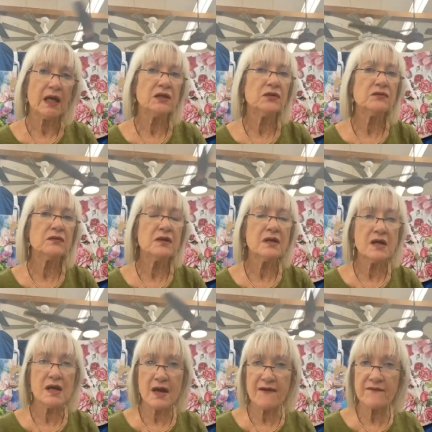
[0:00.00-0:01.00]
and you
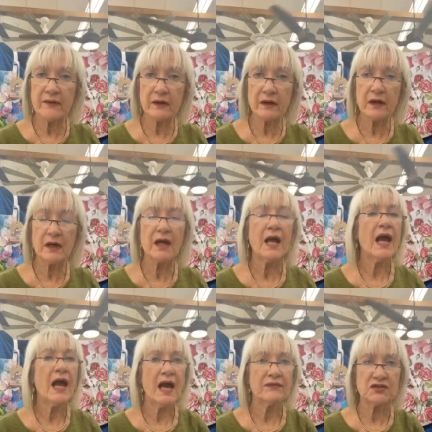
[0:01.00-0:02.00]
never
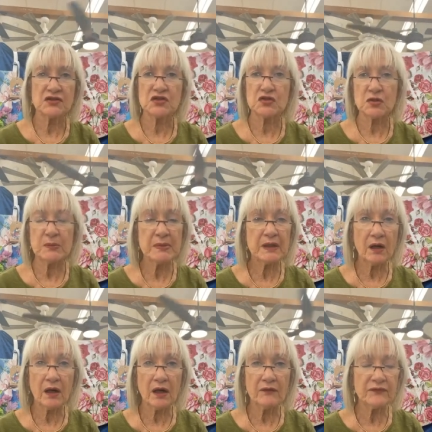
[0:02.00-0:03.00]
have to strip it
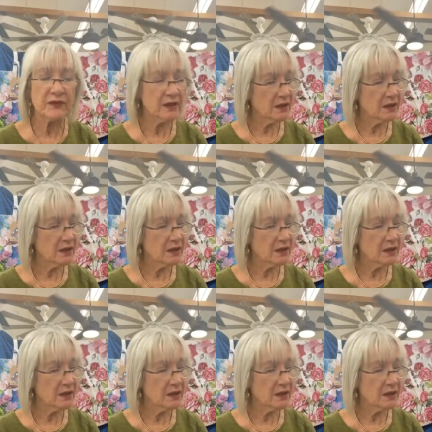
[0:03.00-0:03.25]
off.